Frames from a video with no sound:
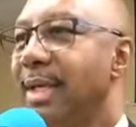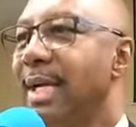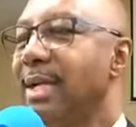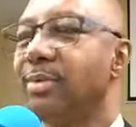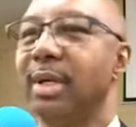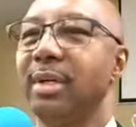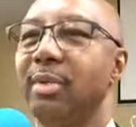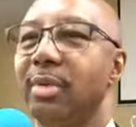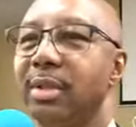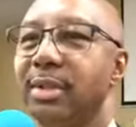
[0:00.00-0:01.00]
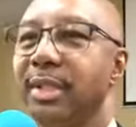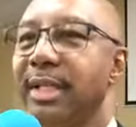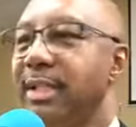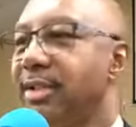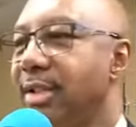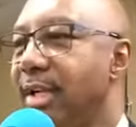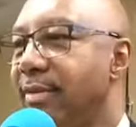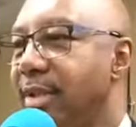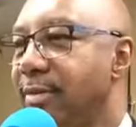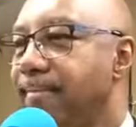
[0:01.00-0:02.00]
That's one of the worst things you could
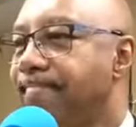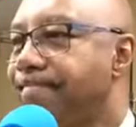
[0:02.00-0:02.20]
ever do.